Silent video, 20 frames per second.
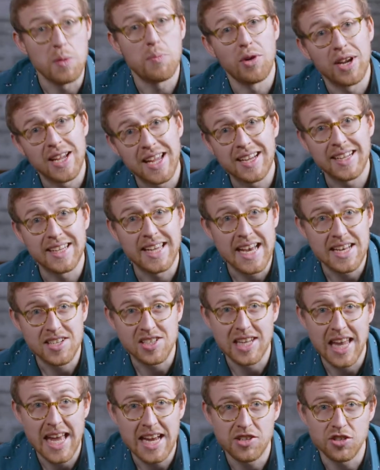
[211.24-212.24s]
bring in
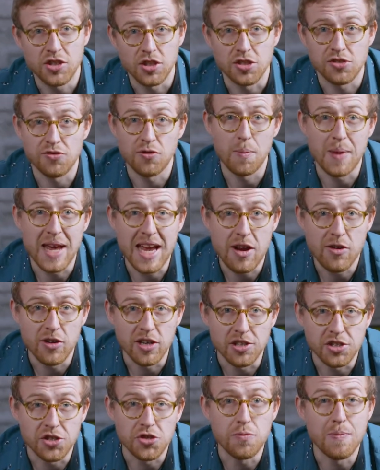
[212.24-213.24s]
guest lecturers from
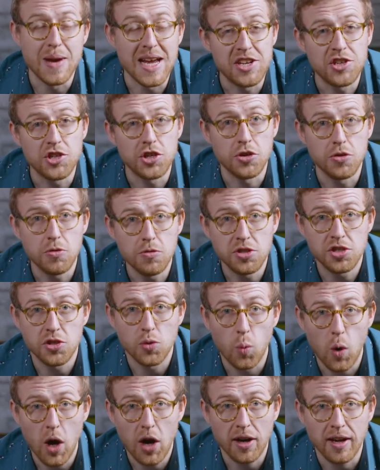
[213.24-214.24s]
areas you may choose
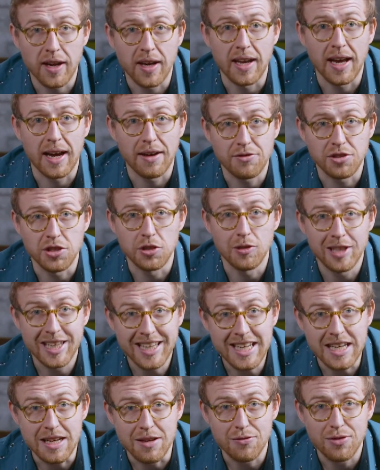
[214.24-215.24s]
to work in after you
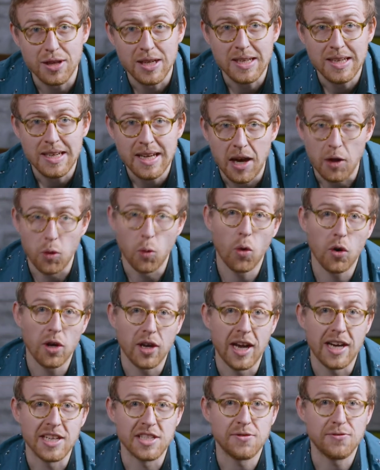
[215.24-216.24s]
leave and
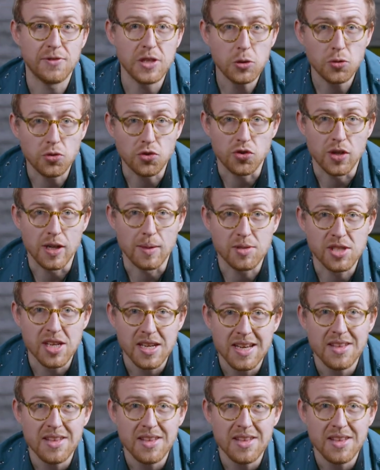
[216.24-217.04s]
organise field trips